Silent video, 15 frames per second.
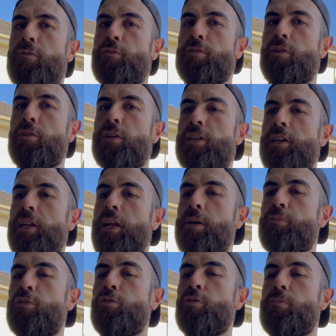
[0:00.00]
Because a lot of the
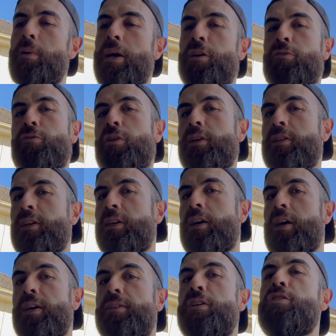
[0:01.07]
clamps, you do them outside the
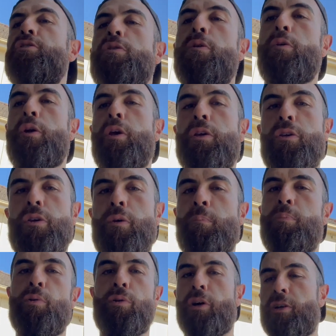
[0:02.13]
car and then you
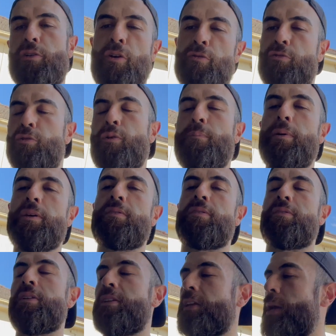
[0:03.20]
put like those two pieces
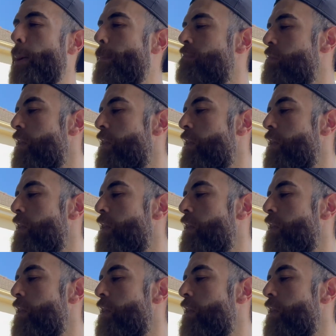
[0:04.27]
in there.